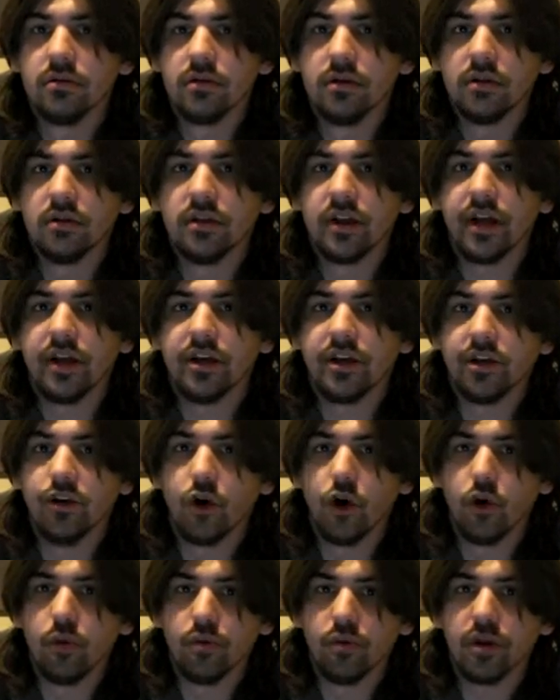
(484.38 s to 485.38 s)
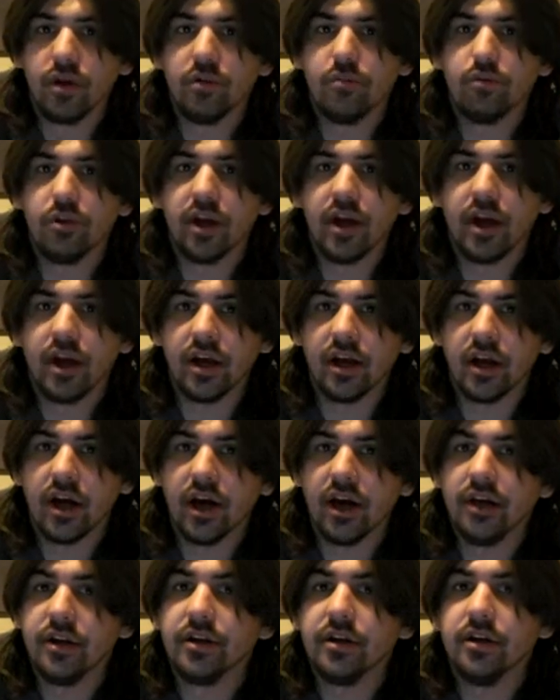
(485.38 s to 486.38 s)
like you're normally playing
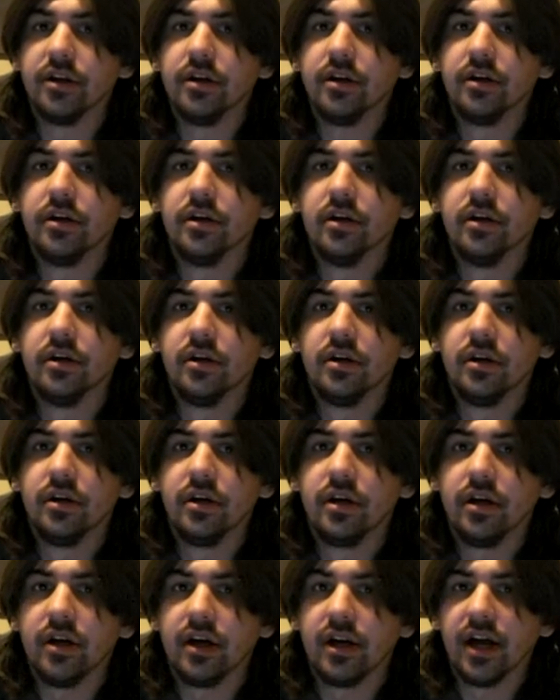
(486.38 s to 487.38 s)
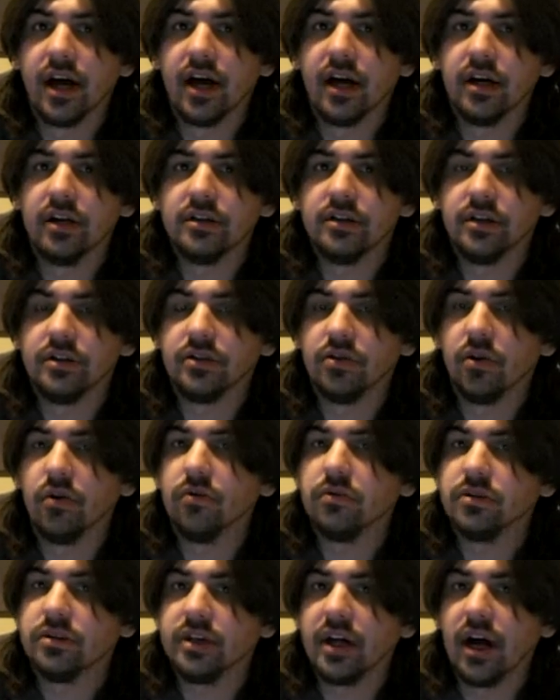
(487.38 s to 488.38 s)
either. It has its
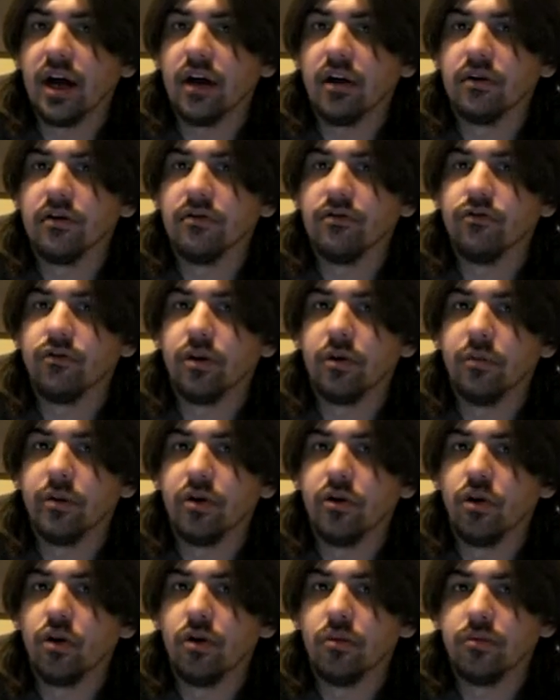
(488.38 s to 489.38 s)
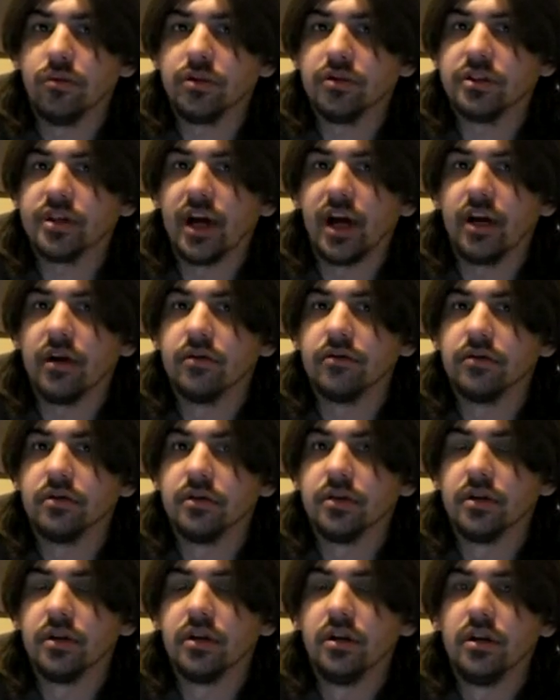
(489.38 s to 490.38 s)
own sound from a normal
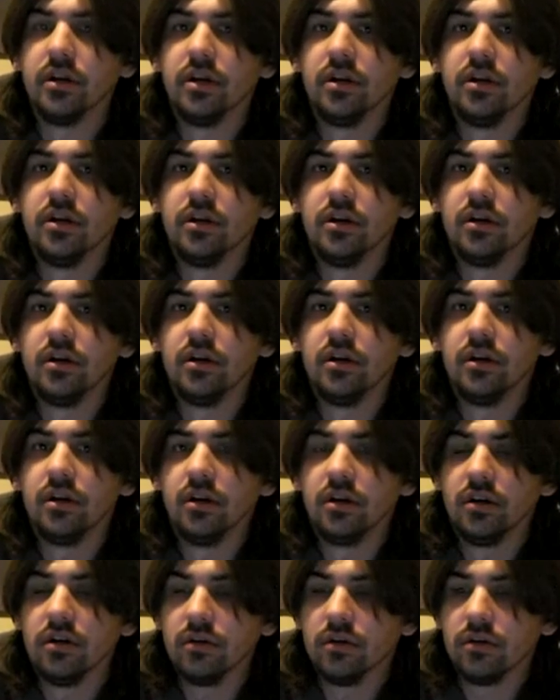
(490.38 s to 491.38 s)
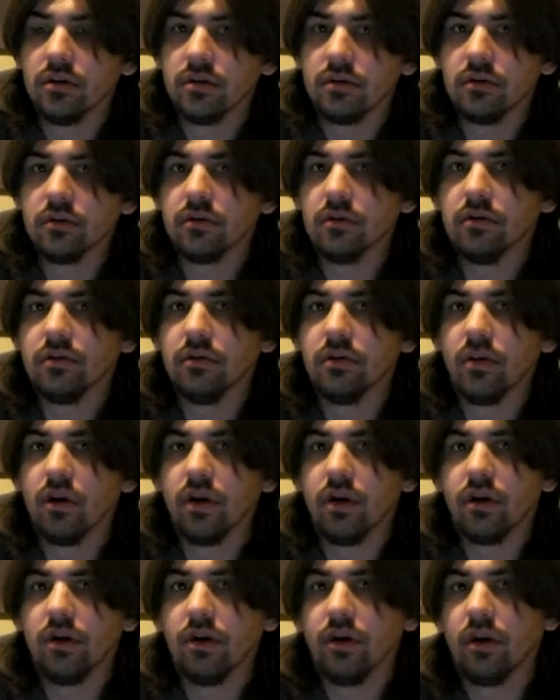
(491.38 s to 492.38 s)
sound
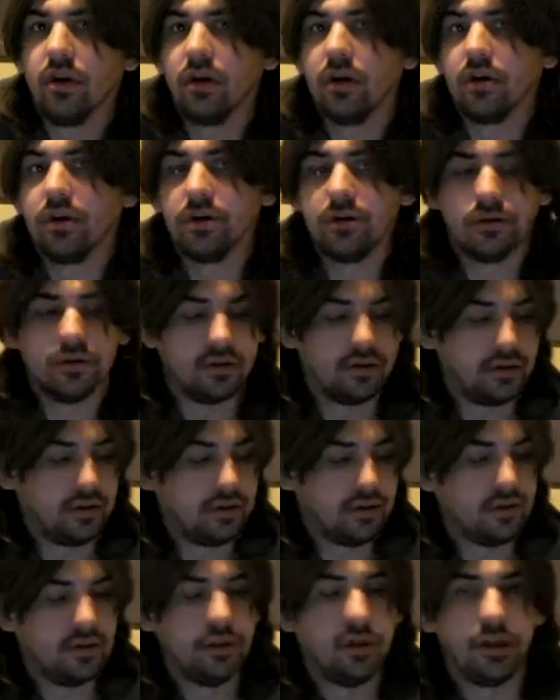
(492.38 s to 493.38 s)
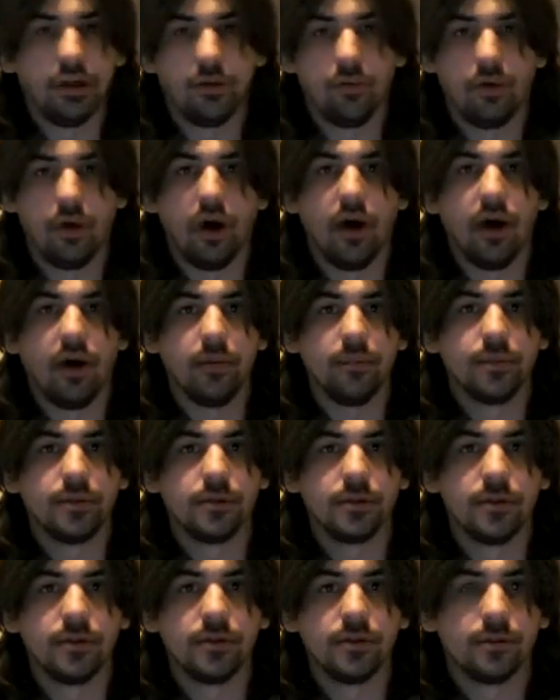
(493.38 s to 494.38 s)
on your
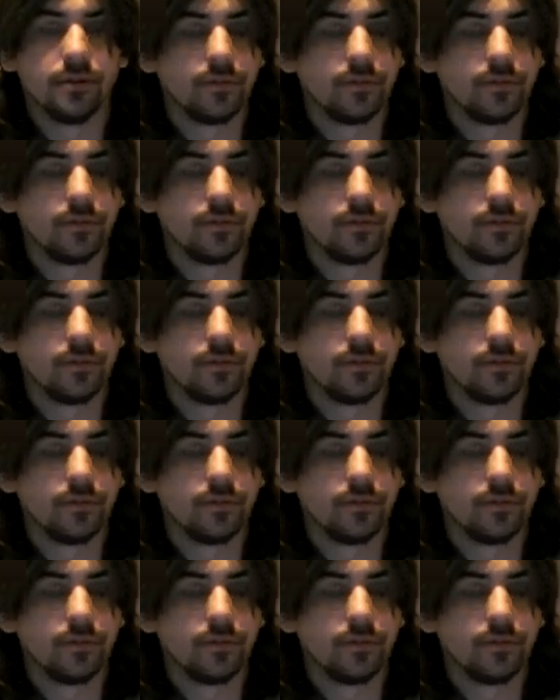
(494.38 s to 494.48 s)
pops.